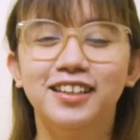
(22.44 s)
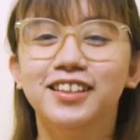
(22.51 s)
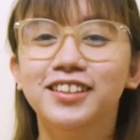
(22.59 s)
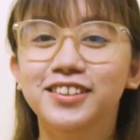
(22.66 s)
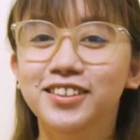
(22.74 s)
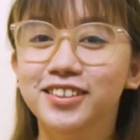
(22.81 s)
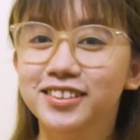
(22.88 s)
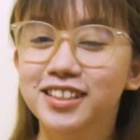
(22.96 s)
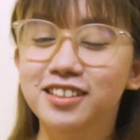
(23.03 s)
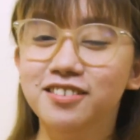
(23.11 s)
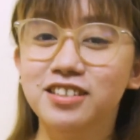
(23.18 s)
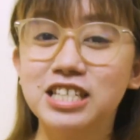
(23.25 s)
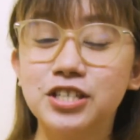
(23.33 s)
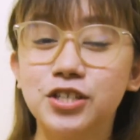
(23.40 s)
Conducting
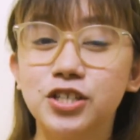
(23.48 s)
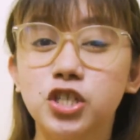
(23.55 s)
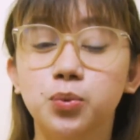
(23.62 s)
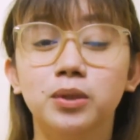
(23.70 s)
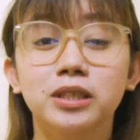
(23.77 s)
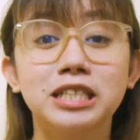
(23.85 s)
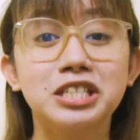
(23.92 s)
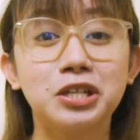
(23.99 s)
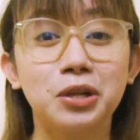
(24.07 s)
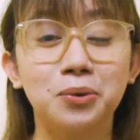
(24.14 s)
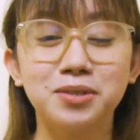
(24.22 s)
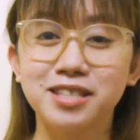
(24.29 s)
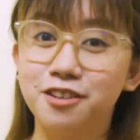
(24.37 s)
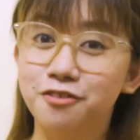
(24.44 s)
research will
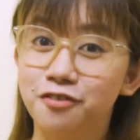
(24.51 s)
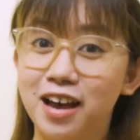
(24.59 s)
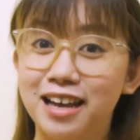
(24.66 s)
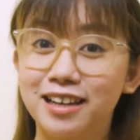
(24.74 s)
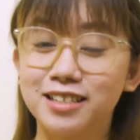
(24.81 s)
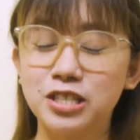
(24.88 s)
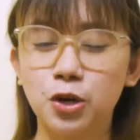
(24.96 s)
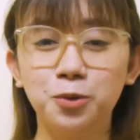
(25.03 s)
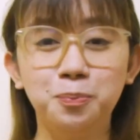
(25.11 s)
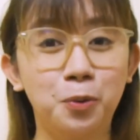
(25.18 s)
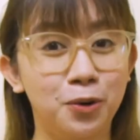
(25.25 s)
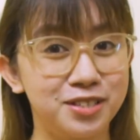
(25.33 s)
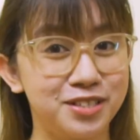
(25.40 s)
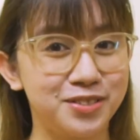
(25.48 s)
disclose the facts
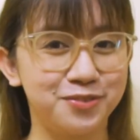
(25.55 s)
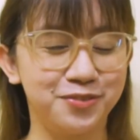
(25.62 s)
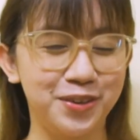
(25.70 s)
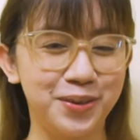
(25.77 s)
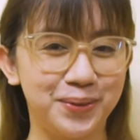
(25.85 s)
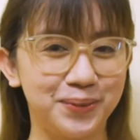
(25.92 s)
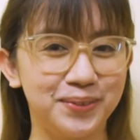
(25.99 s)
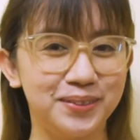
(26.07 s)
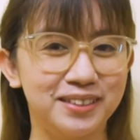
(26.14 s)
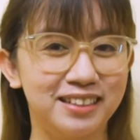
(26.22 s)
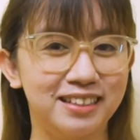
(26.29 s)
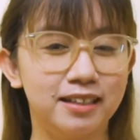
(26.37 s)
or points of view.